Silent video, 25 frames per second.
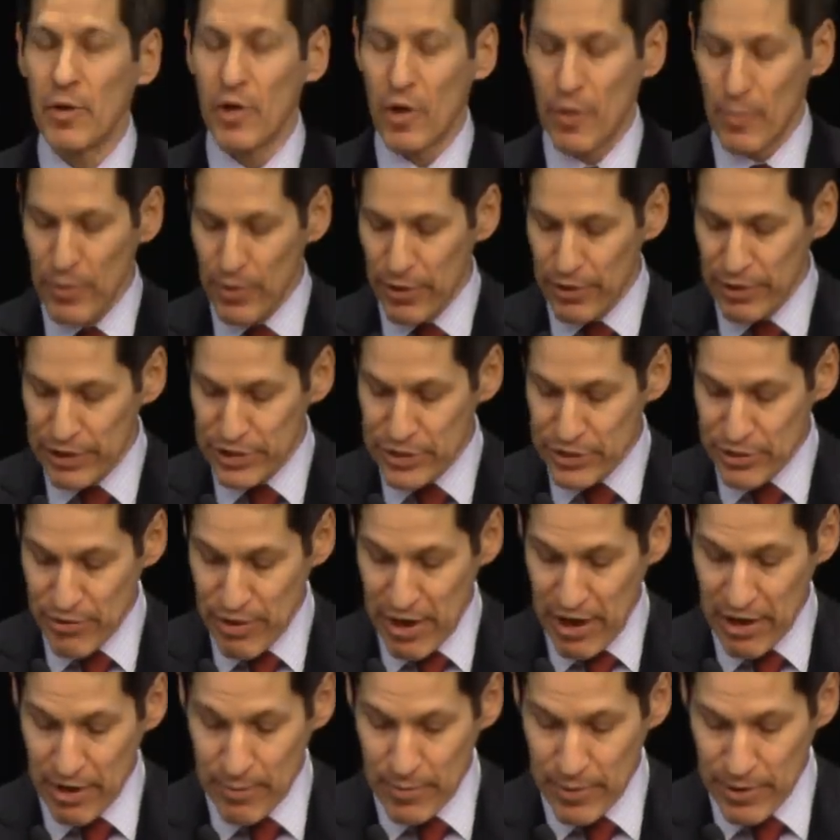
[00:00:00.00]
communities
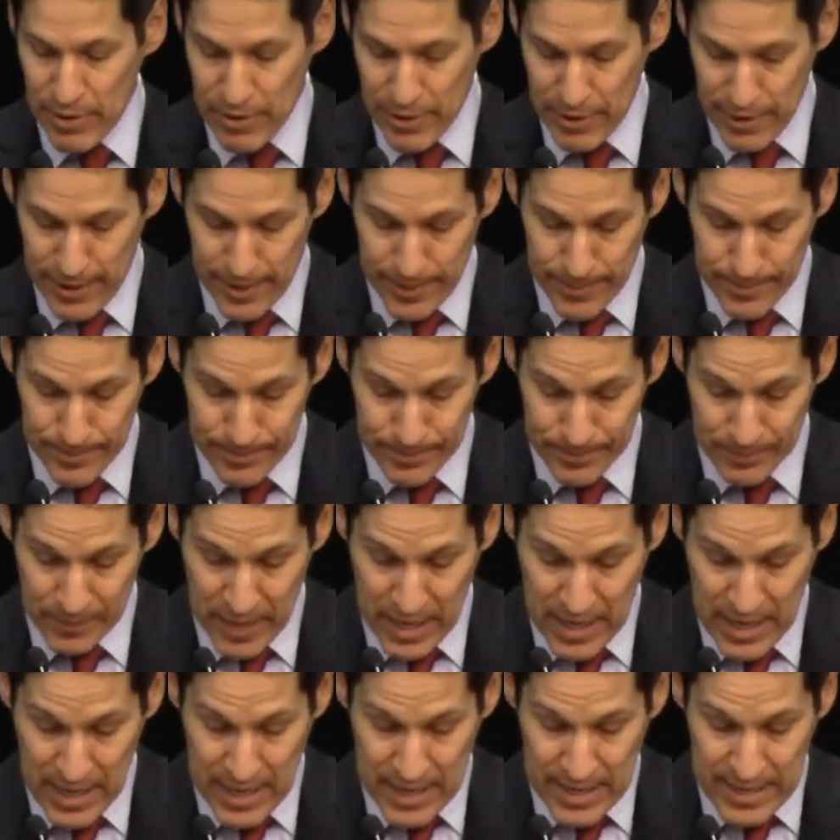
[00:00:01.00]
throughout America.
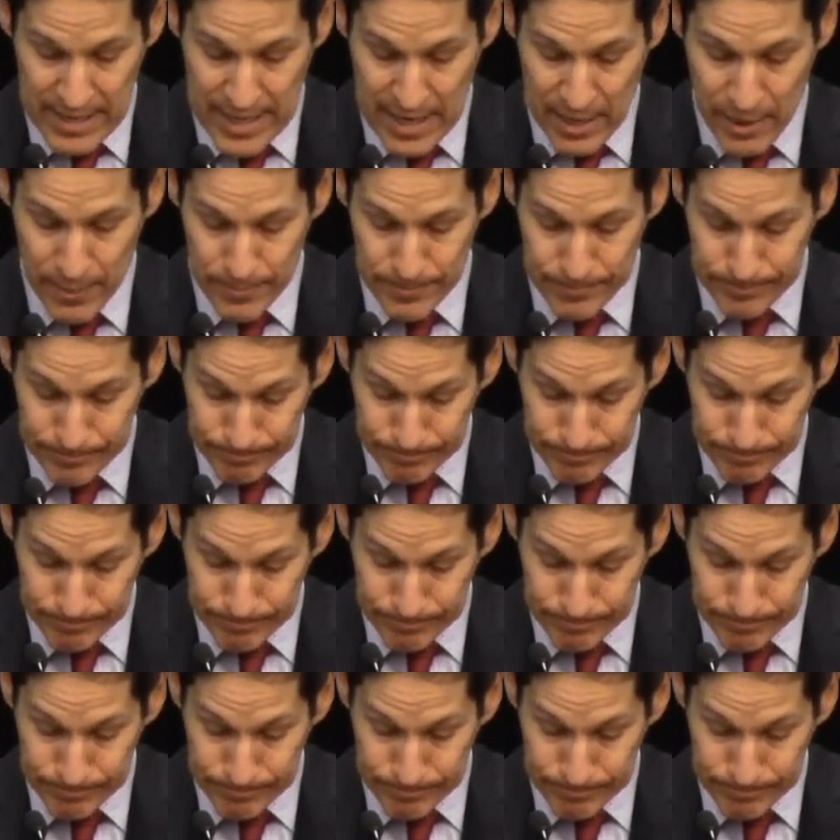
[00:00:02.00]
Now,